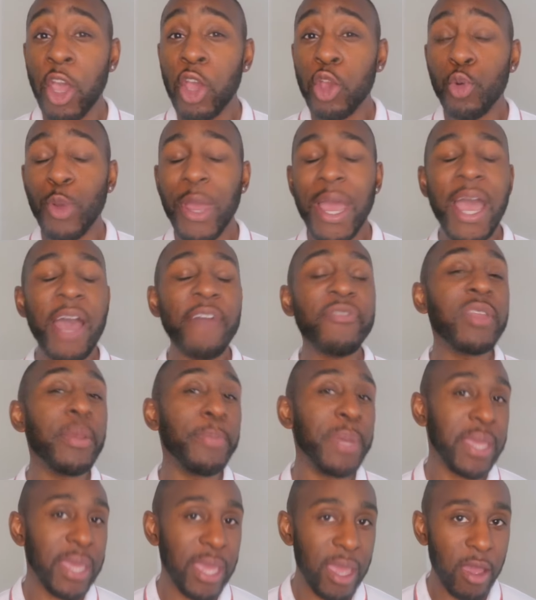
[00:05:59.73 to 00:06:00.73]
you have to
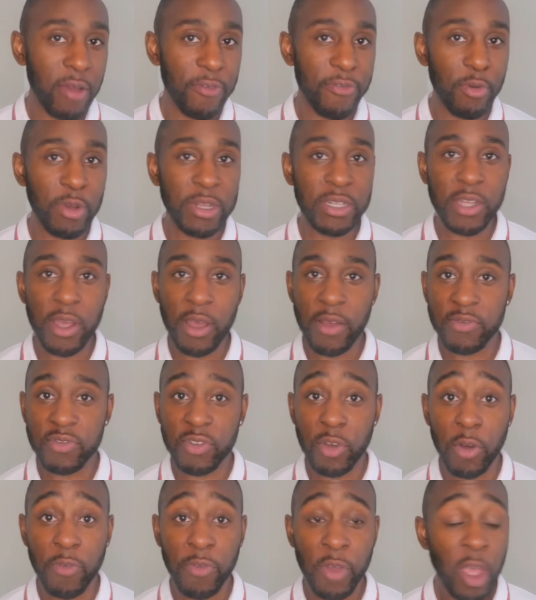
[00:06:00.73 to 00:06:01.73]
be careful in terms
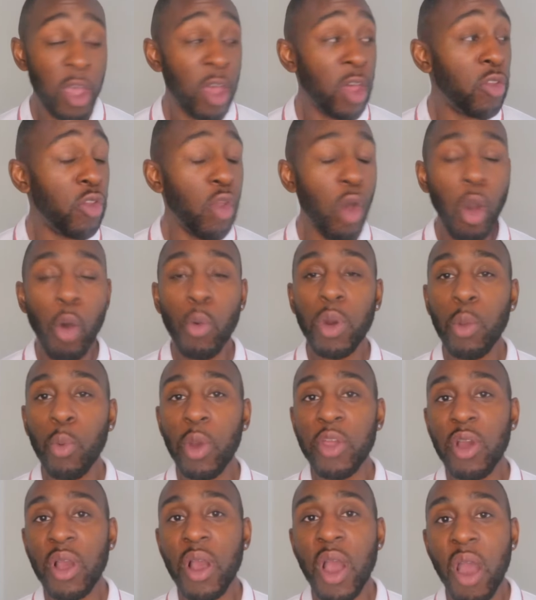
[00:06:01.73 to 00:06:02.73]
of not only
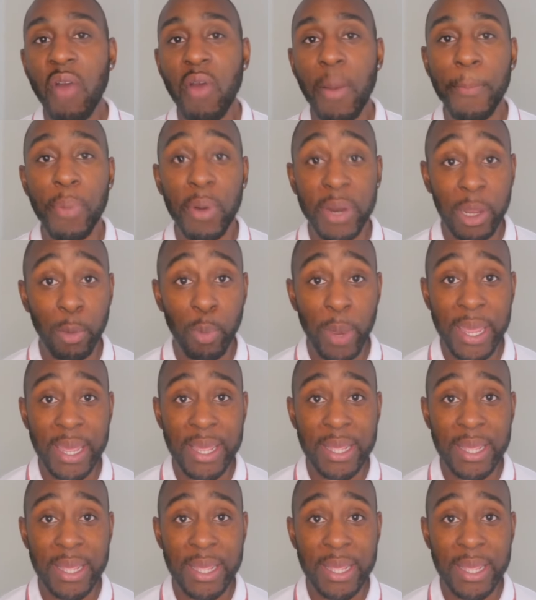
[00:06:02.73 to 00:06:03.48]
what your current body weight